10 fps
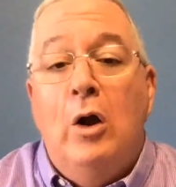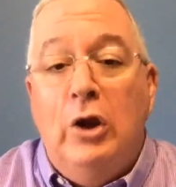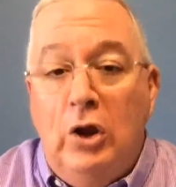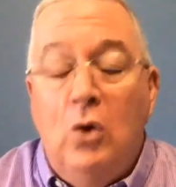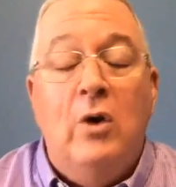
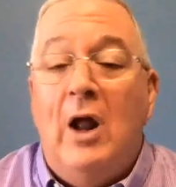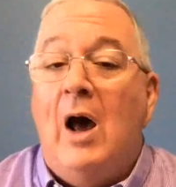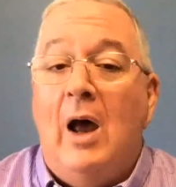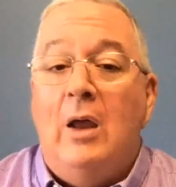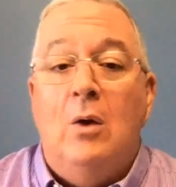You and
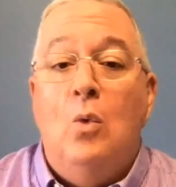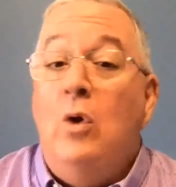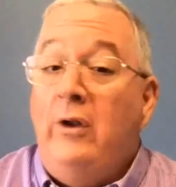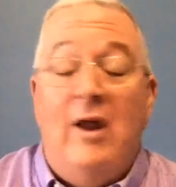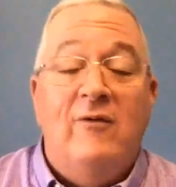I
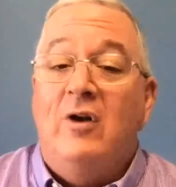will never